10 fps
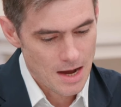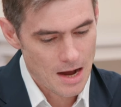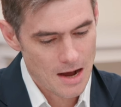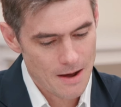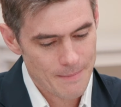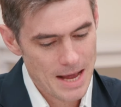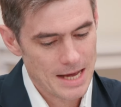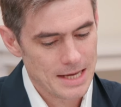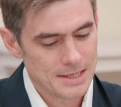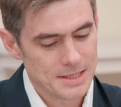
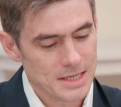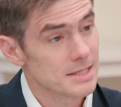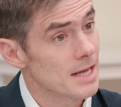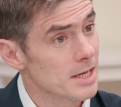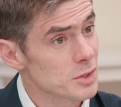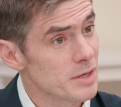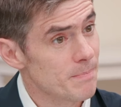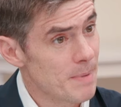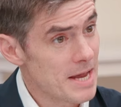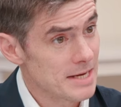And it's actually
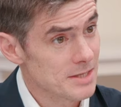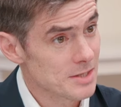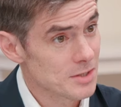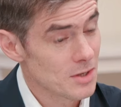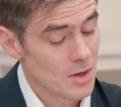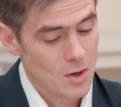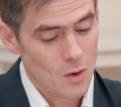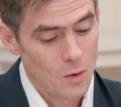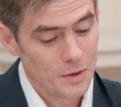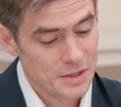based
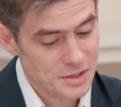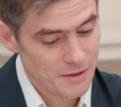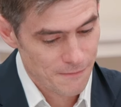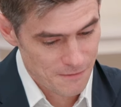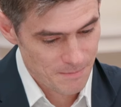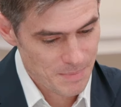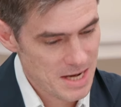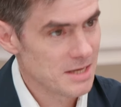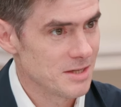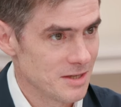on a different
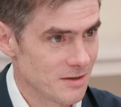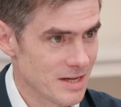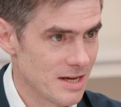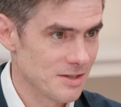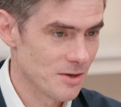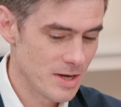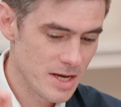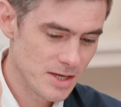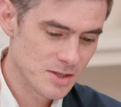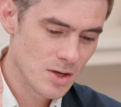painting, okay? And so
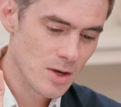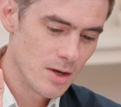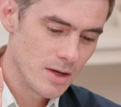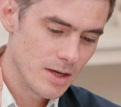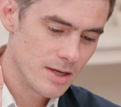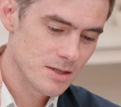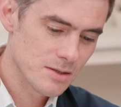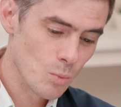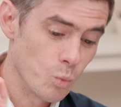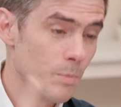here's
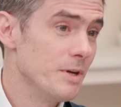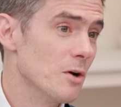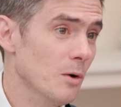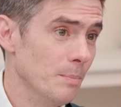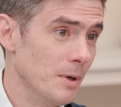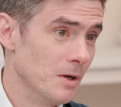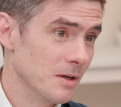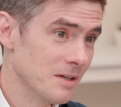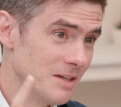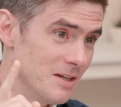Whoopi
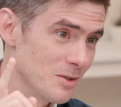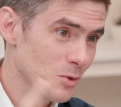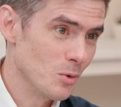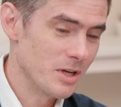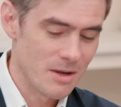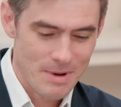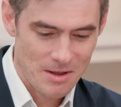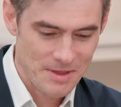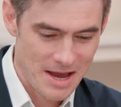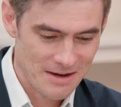Goldberg talking
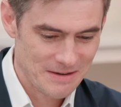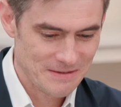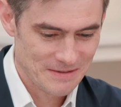about that.